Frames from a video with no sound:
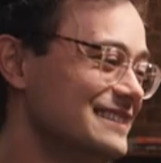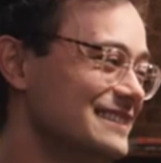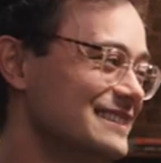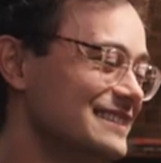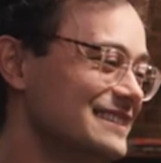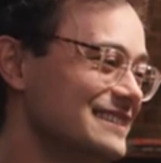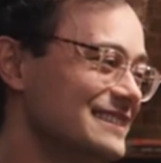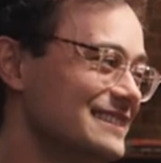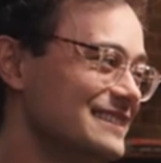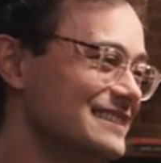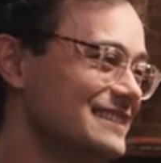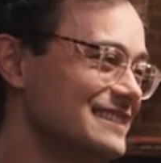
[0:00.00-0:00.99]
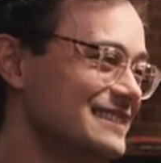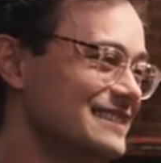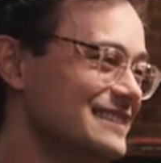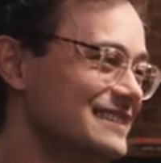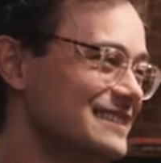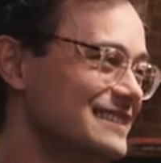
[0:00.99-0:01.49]

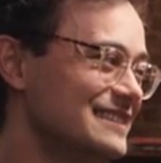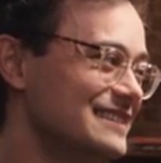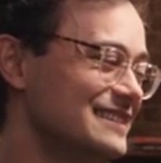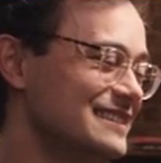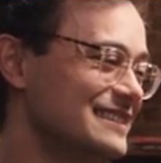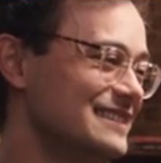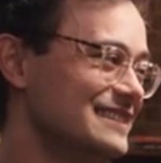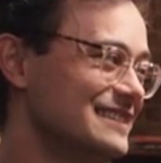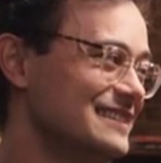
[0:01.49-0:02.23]
[no speech]